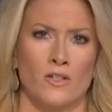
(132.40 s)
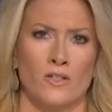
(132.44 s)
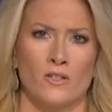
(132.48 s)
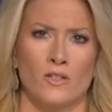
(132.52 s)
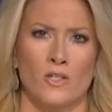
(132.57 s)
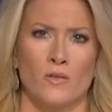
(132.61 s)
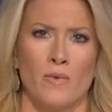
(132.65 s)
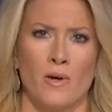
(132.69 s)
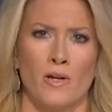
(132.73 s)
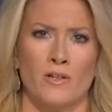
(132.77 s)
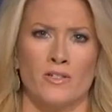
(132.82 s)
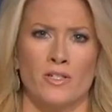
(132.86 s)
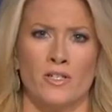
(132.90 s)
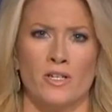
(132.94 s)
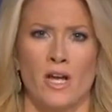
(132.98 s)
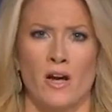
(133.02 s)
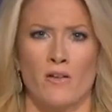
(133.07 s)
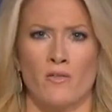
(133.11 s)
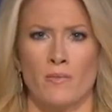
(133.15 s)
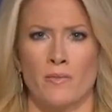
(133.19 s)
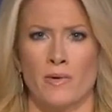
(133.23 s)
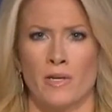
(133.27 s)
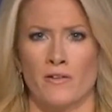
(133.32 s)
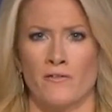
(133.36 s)
Two Belgian
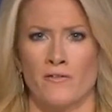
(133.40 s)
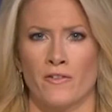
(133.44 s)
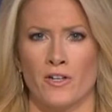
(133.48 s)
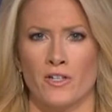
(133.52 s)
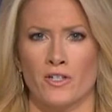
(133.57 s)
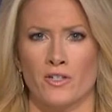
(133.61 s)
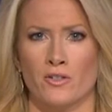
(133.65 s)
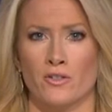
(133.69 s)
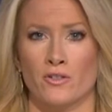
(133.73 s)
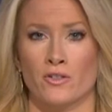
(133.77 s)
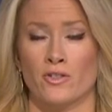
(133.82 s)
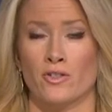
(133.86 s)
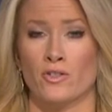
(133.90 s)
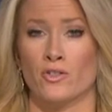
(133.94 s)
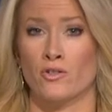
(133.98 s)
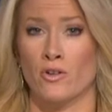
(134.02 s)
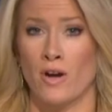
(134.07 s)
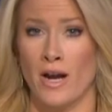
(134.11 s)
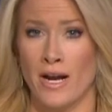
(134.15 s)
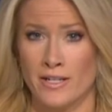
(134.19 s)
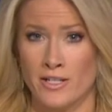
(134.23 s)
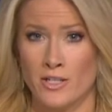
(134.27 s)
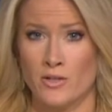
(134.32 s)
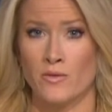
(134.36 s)
government officials
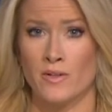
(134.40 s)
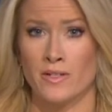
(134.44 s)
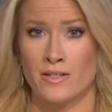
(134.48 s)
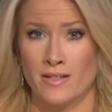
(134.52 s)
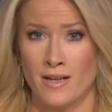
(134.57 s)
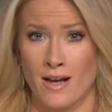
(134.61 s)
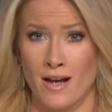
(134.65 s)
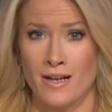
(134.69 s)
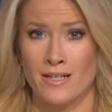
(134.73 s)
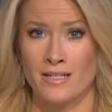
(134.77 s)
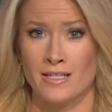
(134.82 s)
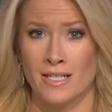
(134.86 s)
tried to resign